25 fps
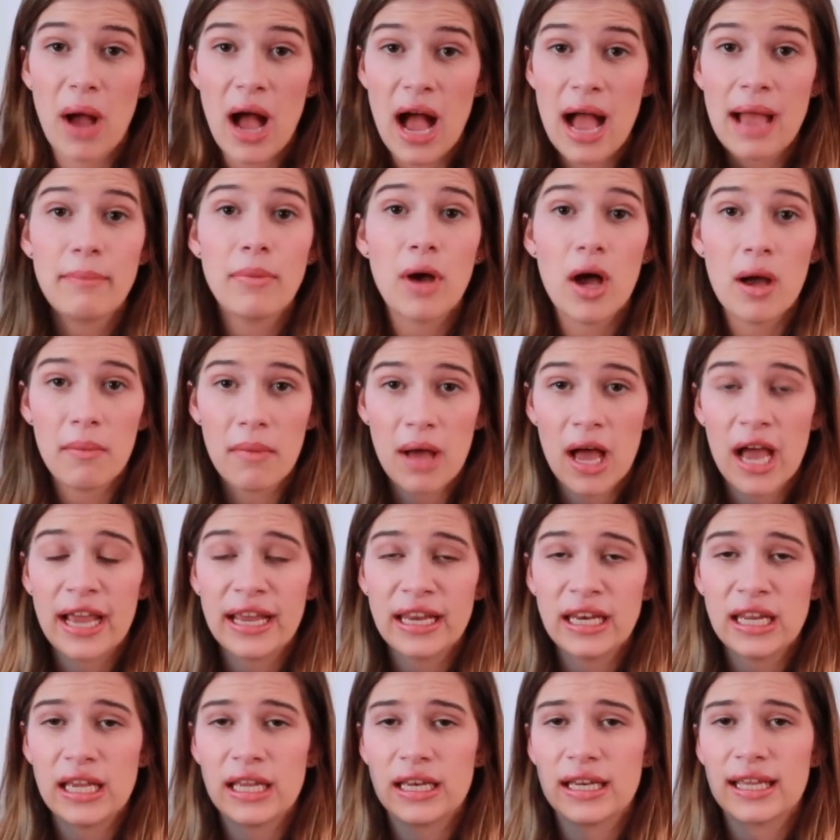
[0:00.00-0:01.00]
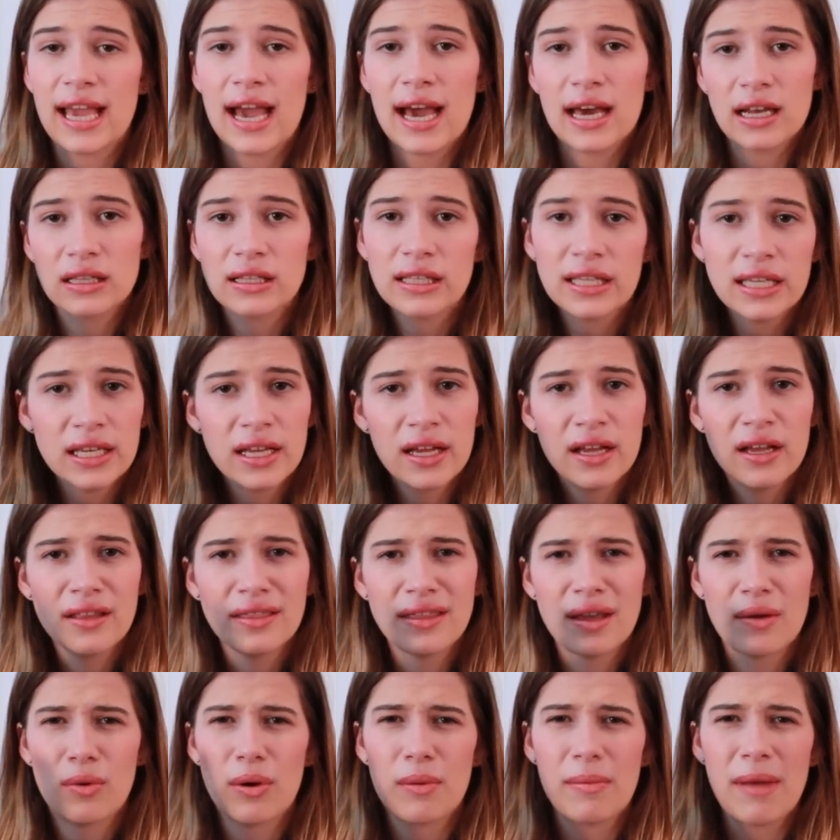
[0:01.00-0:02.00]
I bought mine in Catalina.
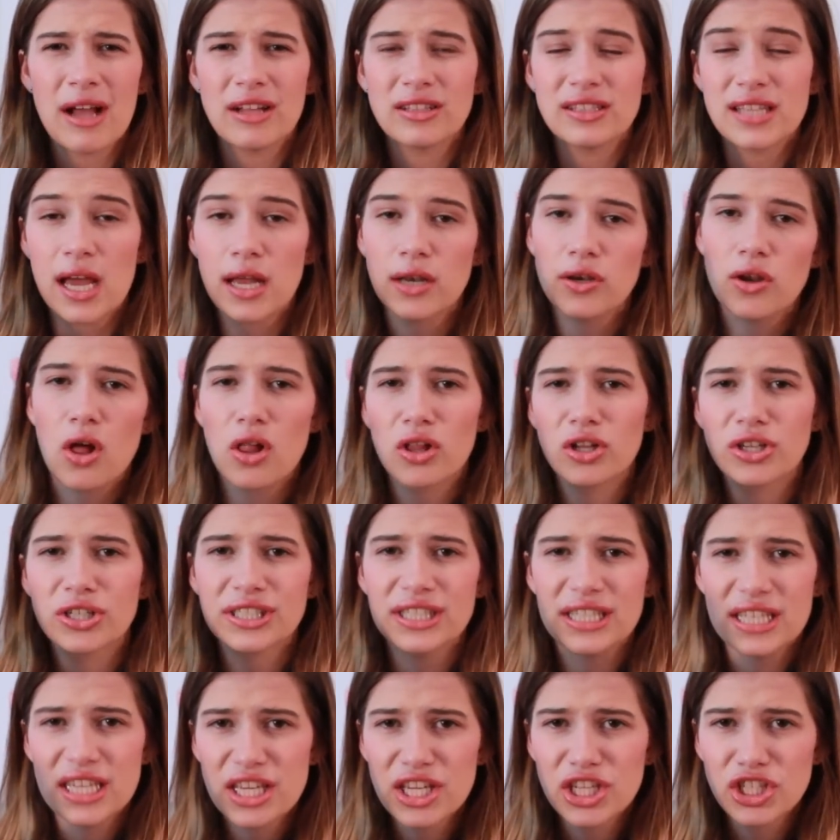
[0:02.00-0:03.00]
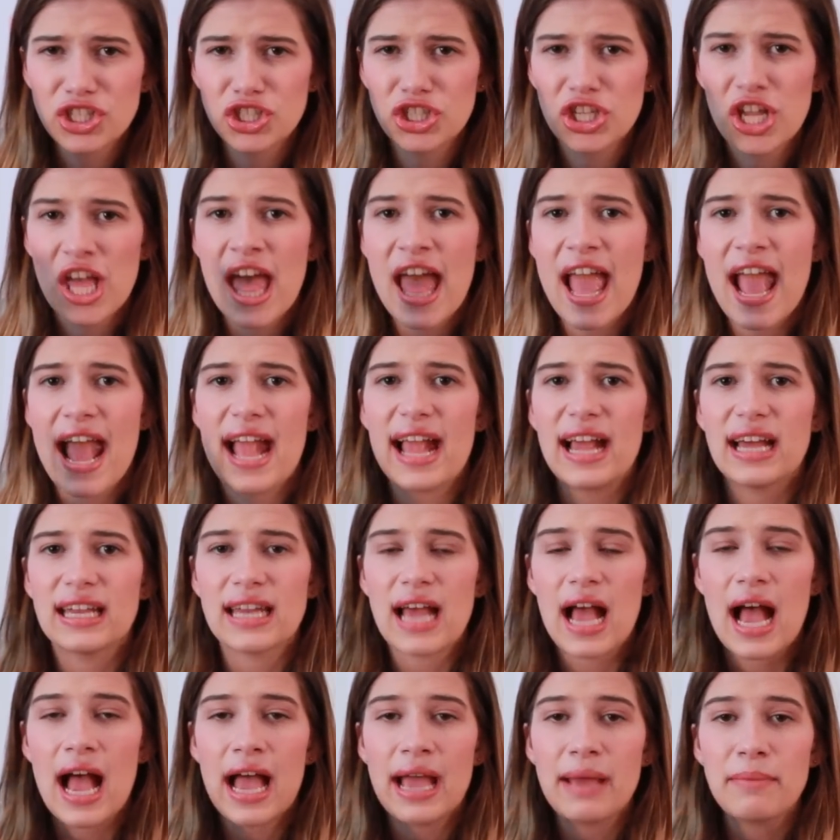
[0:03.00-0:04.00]
They were about $10 each, and
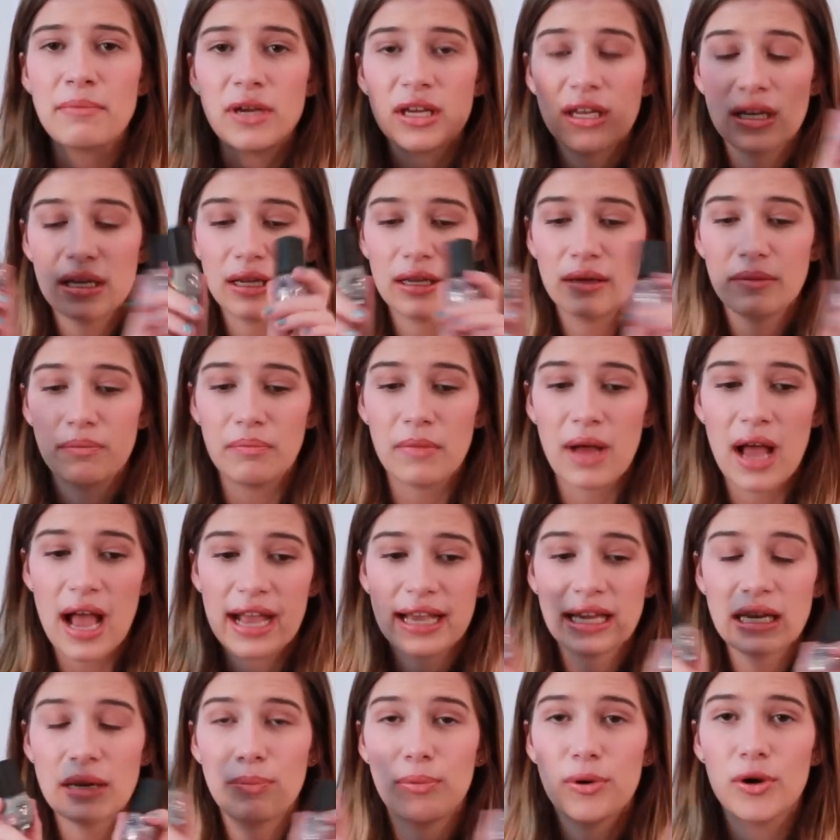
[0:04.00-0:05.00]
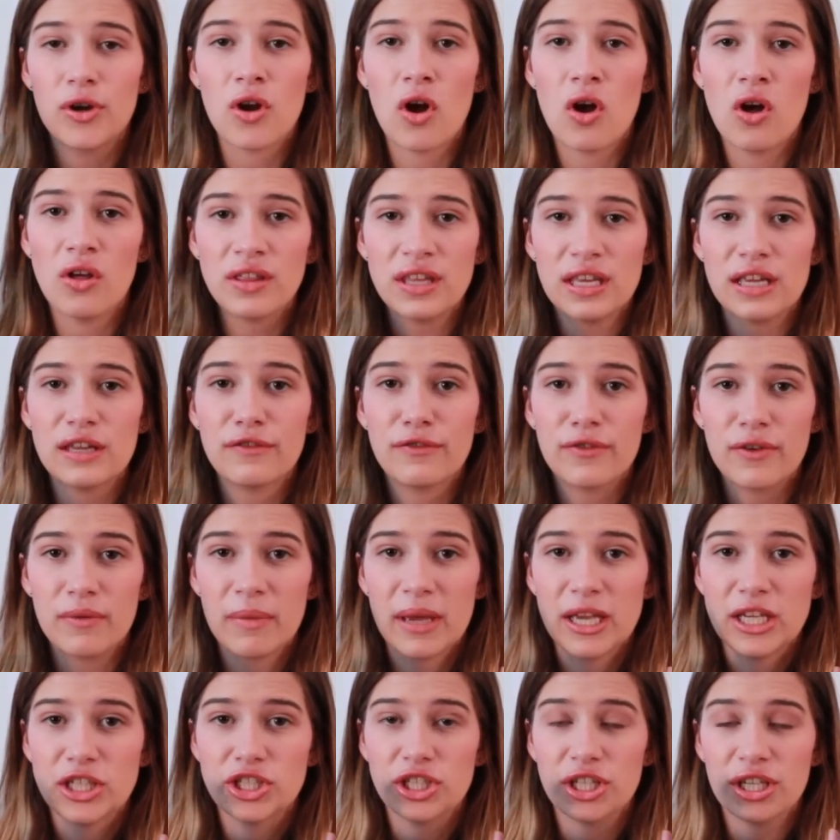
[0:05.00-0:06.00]
I'm gonna put all the
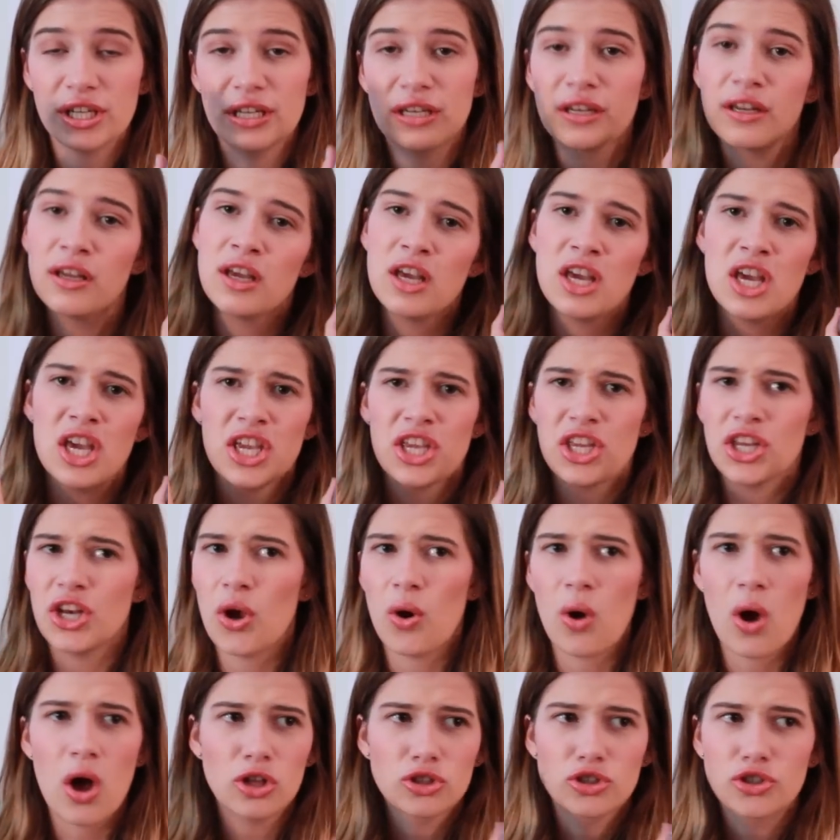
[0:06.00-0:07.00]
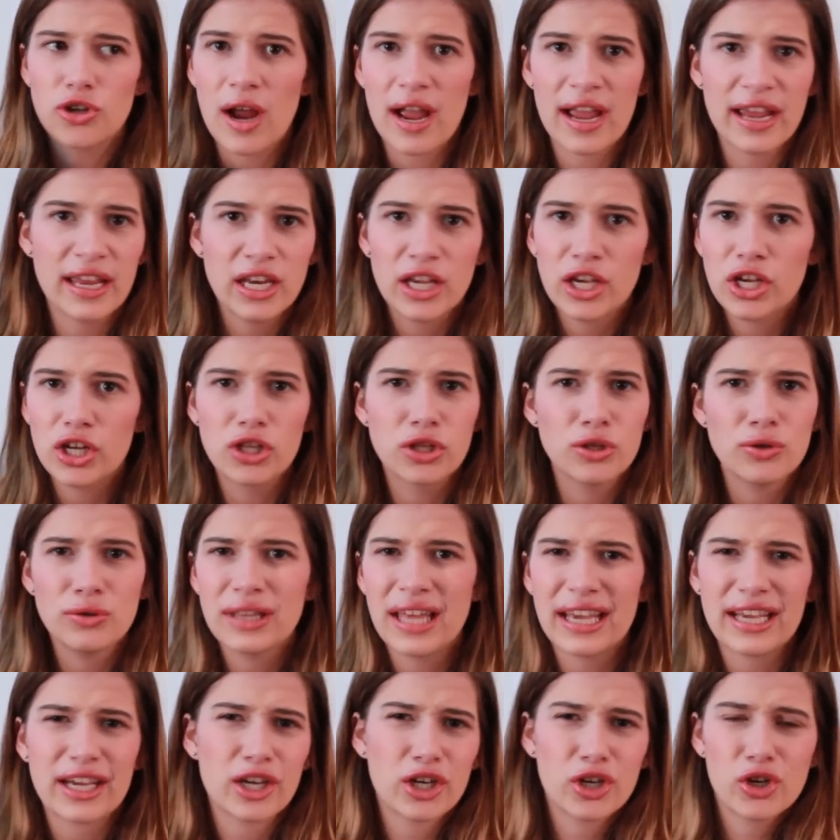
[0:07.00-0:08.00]
information, you know, I'll try and include
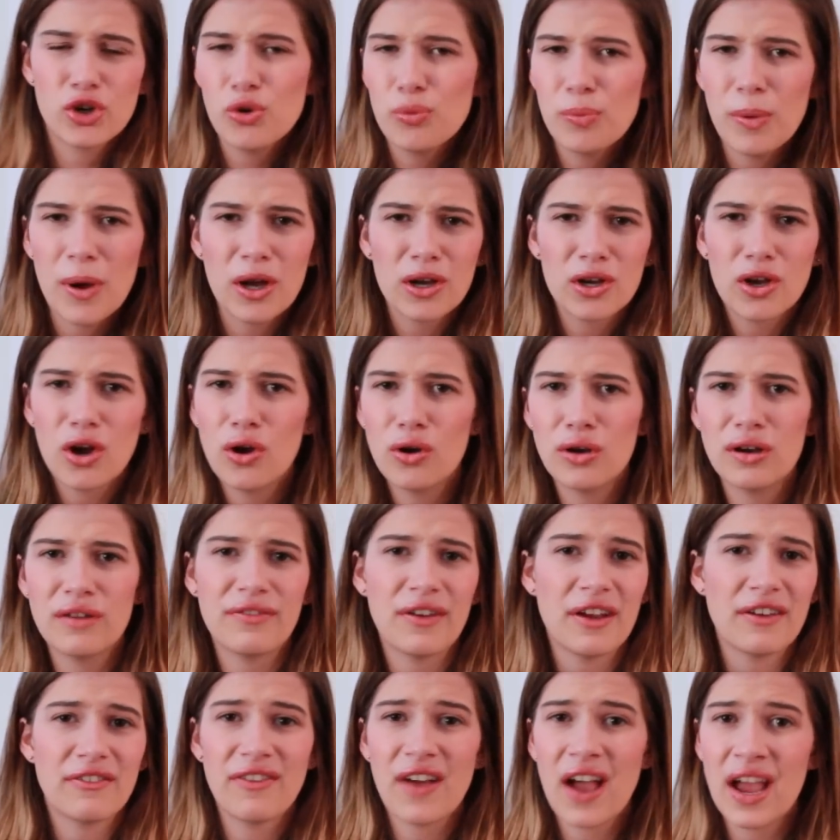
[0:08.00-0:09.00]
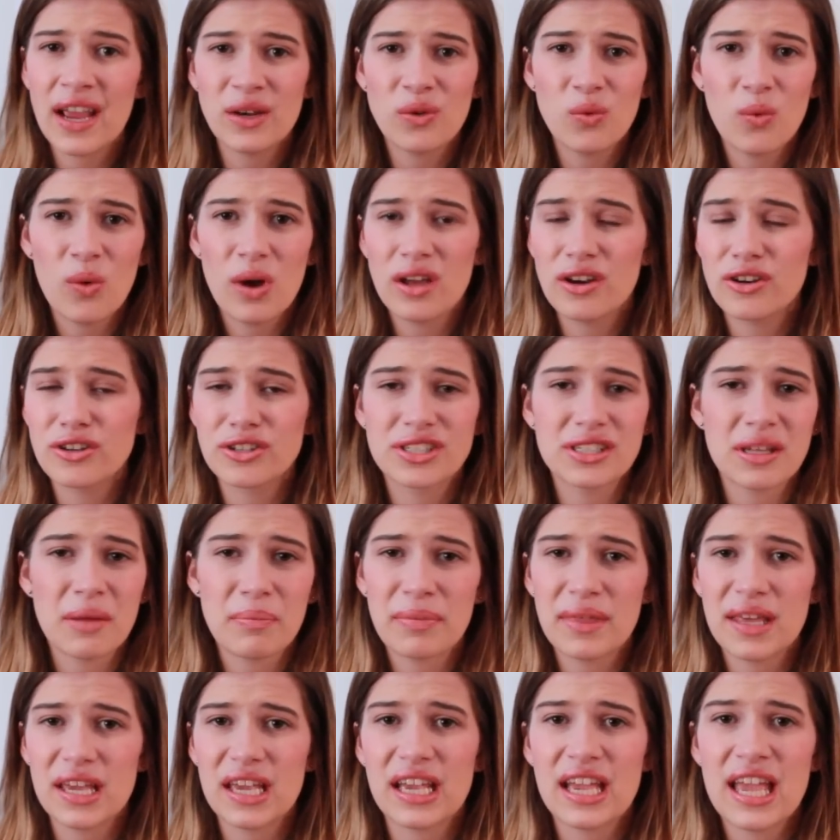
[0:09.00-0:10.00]
like a coupon code if I find one or
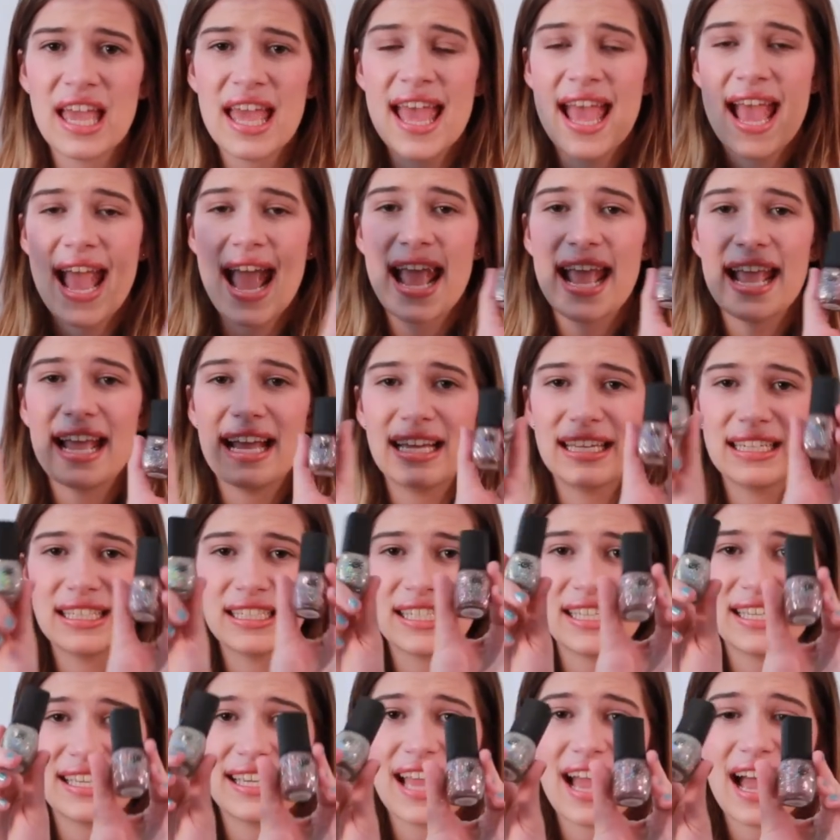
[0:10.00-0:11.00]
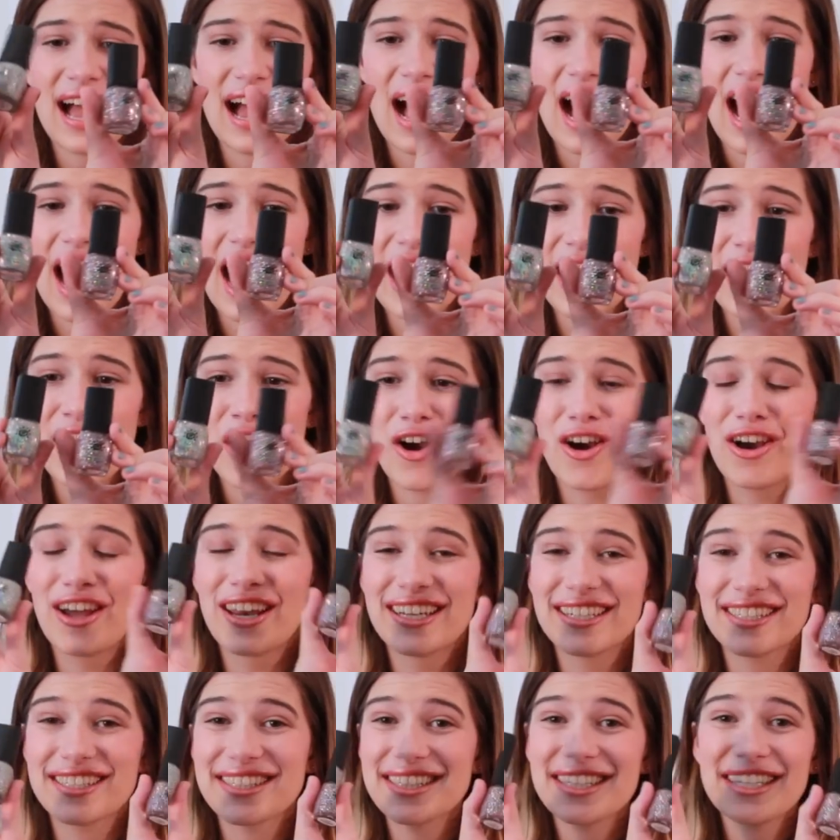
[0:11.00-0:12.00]
something. And yeah, I
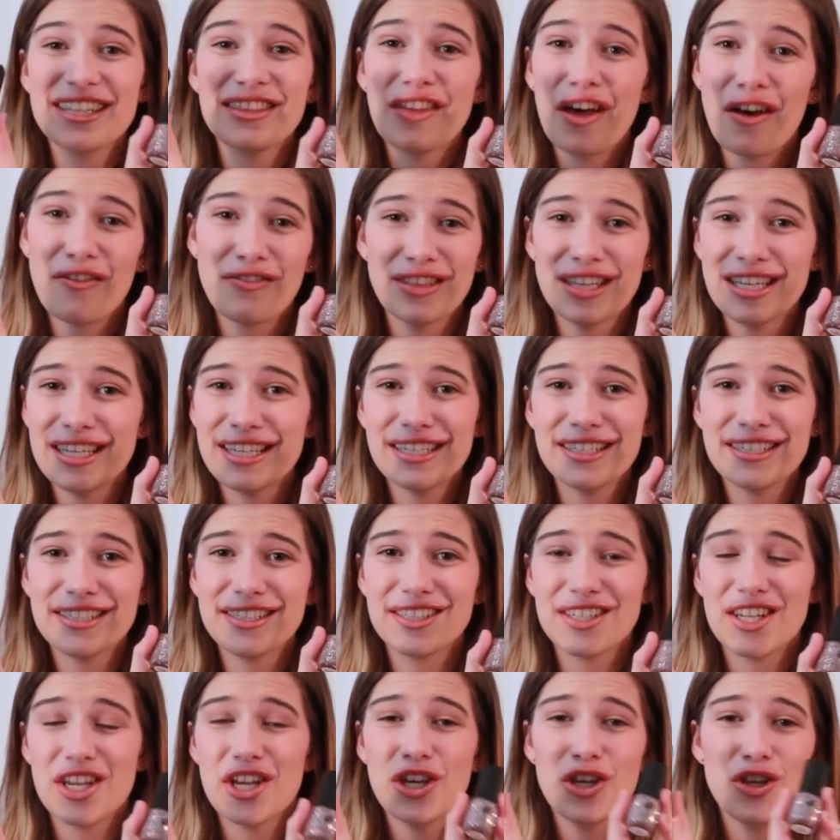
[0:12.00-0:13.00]
honestly love these.